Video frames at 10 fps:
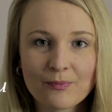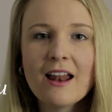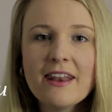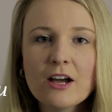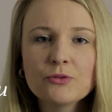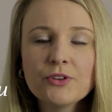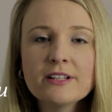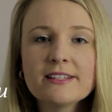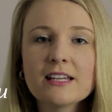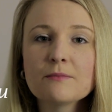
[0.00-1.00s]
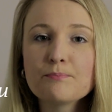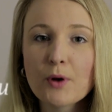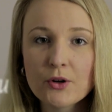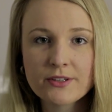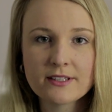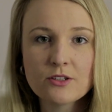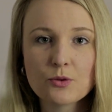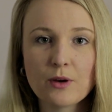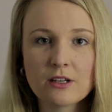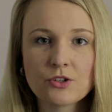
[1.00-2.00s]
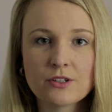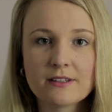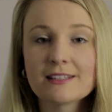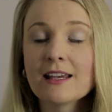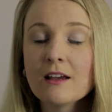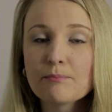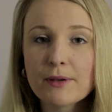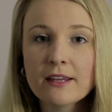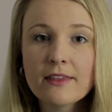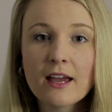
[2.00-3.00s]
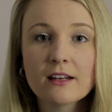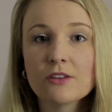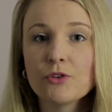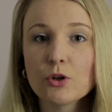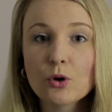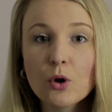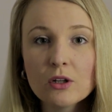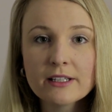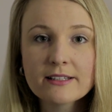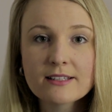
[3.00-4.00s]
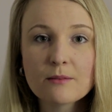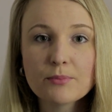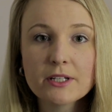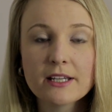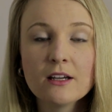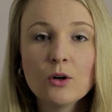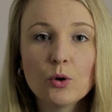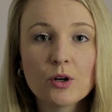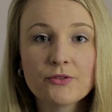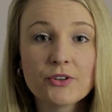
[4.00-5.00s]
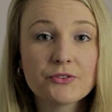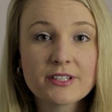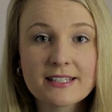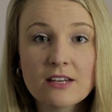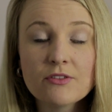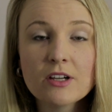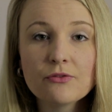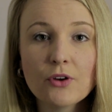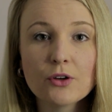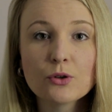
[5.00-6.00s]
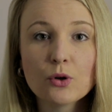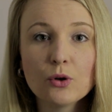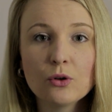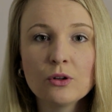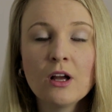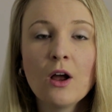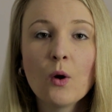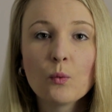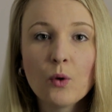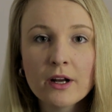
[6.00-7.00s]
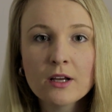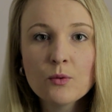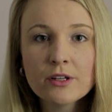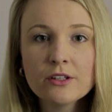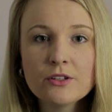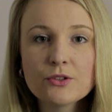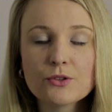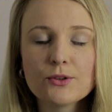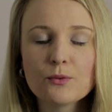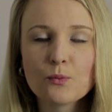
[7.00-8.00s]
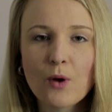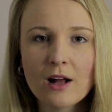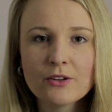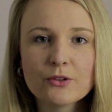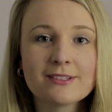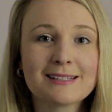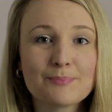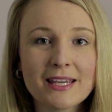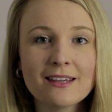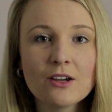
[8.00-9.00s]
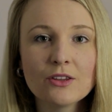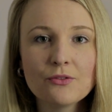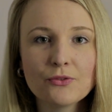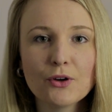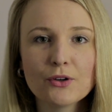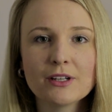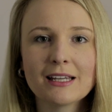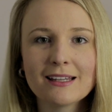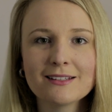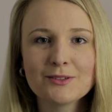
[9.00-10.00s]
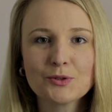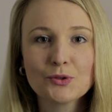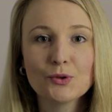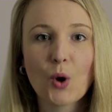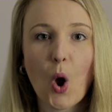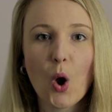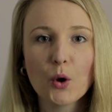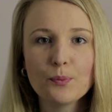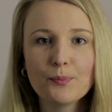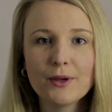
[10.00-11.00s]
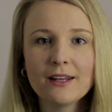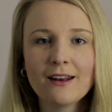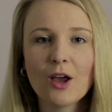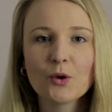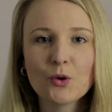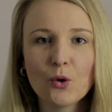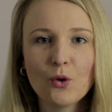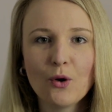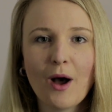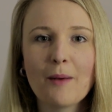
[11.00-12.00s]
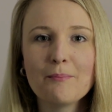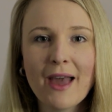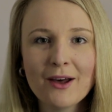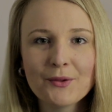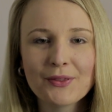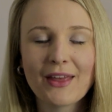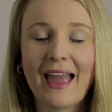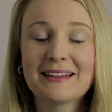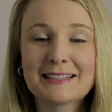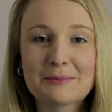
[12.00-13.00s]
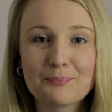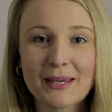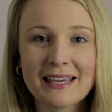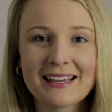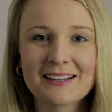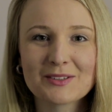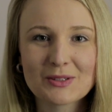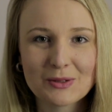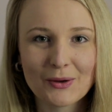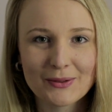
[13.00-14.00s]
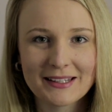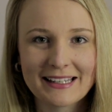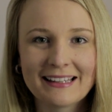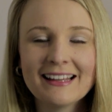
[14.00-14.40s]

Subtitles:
Now, friends, in both situations, be that if you're calling somebody or if you're receiving a phone call, what I want you to do while you're speaking on the phone is to open your mouth and speak slowly.